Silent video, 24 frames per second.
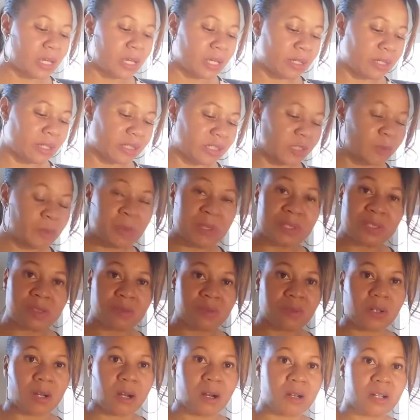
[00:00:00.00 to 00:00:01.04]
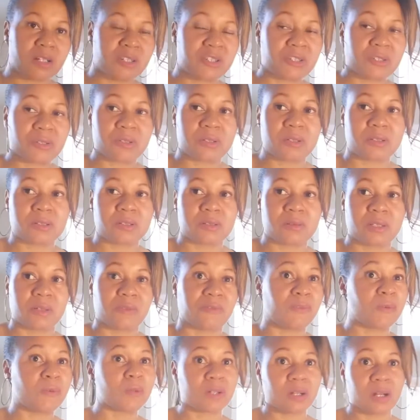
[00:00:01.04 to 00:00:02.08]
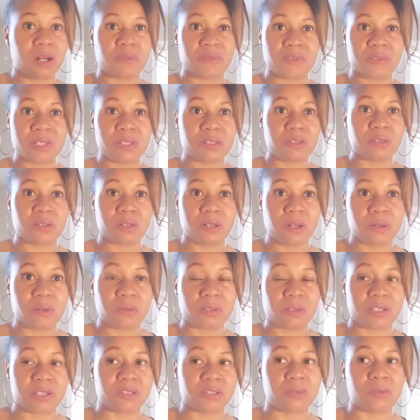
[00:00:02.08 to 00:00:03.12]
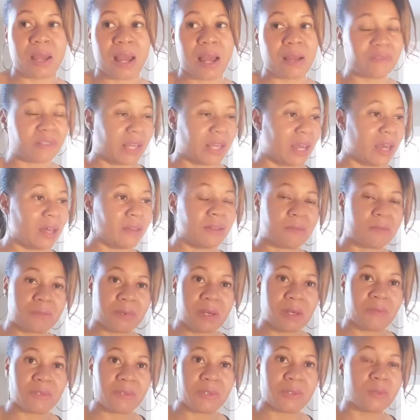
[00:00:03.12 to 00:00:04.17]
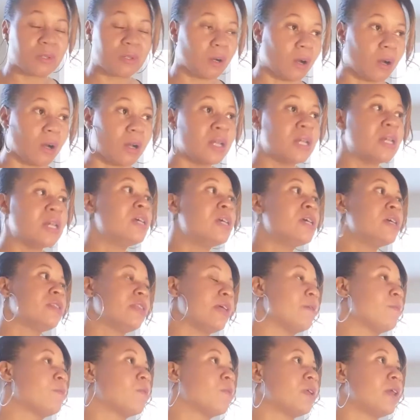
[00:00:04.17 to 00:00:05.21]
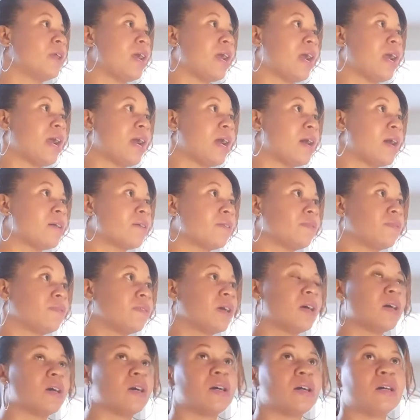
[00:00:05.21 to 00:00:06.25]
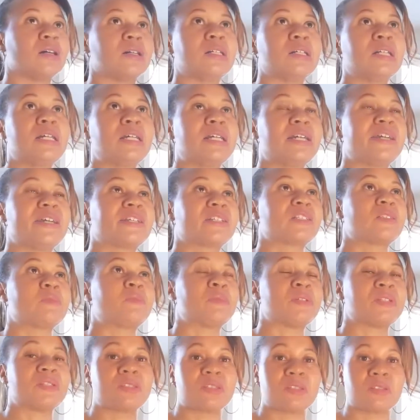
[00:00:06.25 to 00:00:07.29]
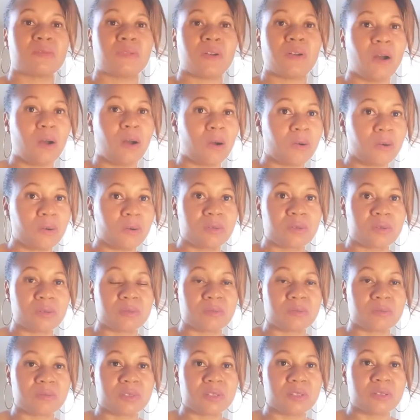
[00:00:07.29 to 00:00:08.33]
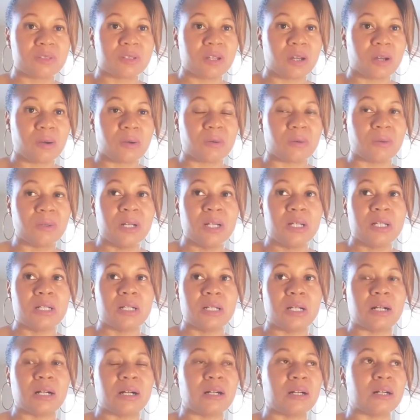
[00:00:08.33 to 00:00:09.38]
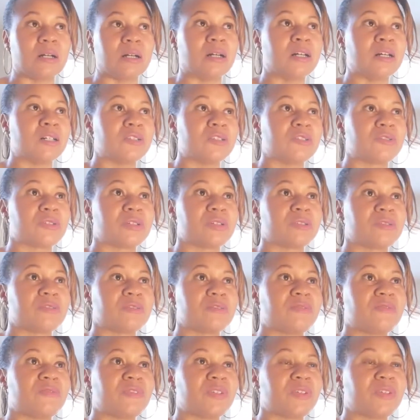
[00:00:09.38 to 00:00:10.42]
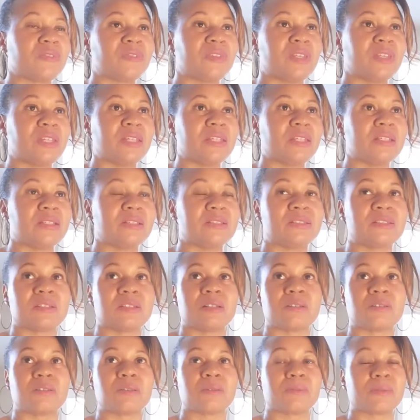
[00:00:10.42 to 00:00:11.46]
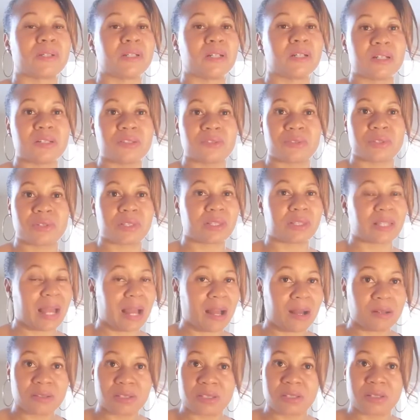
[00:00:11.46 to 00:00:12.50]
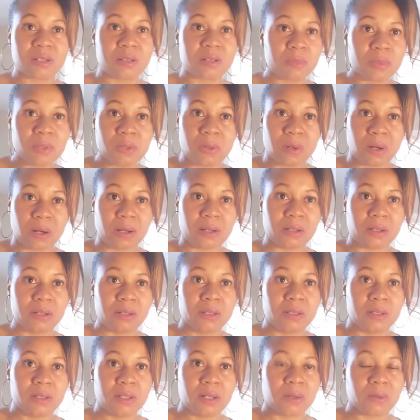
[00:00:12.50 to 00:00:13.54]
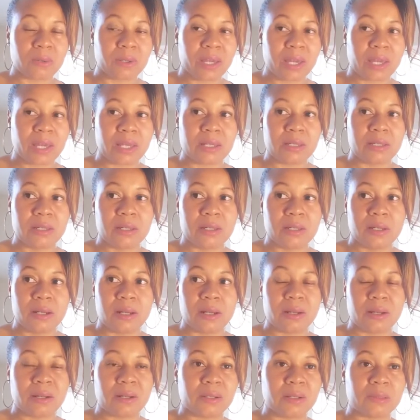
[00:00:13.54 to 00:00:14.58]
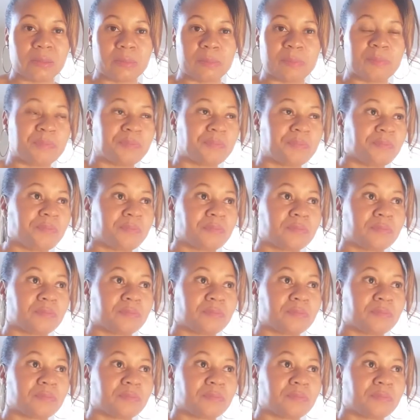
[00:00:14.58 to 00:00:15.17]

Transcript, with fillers: and the expensive car insurance, the full coverage, you know, because you have to have that when you have a new car. They want to have uh, expensive homes, you know, uh, 150 to 300,000 or more. Okay. Um,